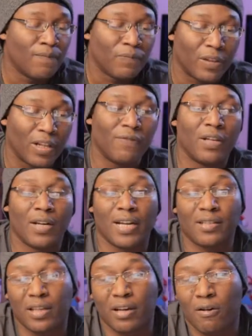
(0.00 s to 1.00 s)
Love the
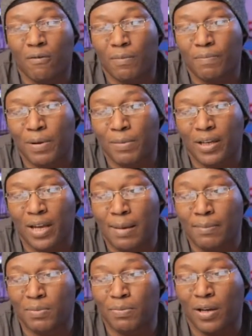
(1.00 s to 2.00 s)
Knights of the Old Republic
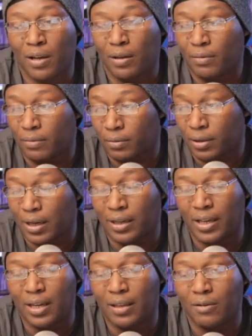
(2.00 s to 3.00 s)
games, but
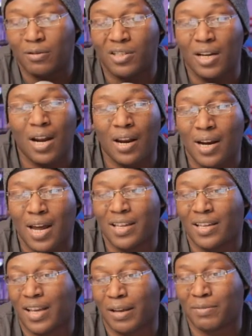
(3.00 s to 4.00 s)
again, those Jedi
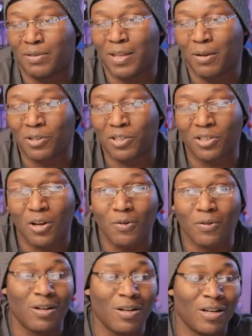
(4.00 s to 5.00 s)
Knight games, man, they were
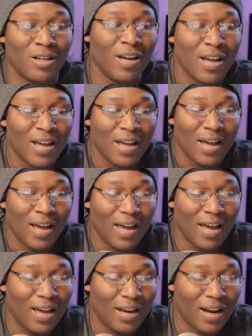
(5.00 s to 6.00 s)
so good.
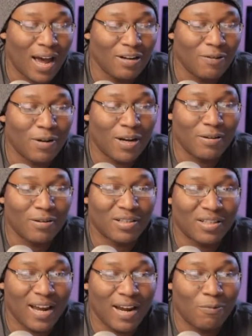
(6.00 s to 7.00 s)
And I don't
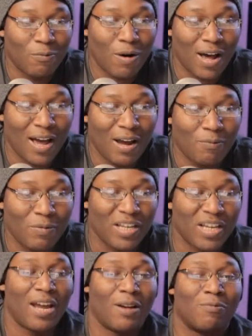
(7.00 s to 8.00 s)
understand why we
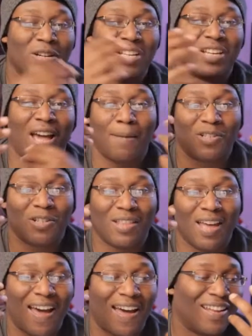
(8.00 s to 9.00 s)
can't recapture
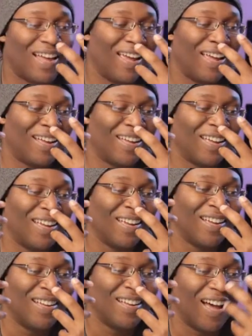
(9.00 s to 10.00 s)
that. Like,
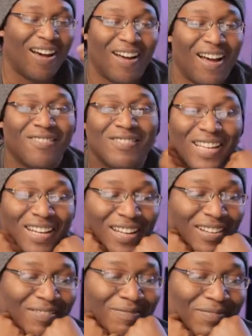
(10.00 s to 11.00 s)
I, I don't get
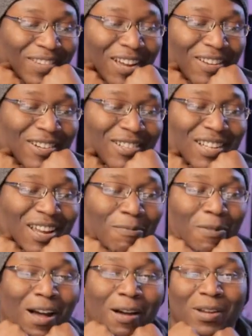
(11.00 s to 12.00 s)
it. I don't
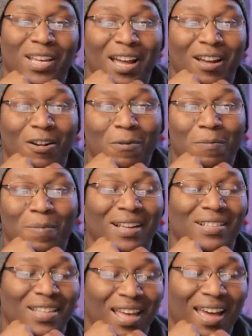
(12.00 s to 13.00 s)
understand why we can't go
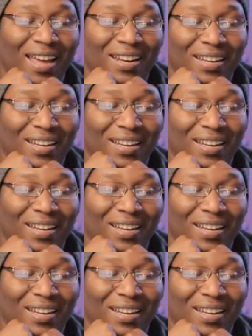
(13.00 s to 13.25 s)
back to that.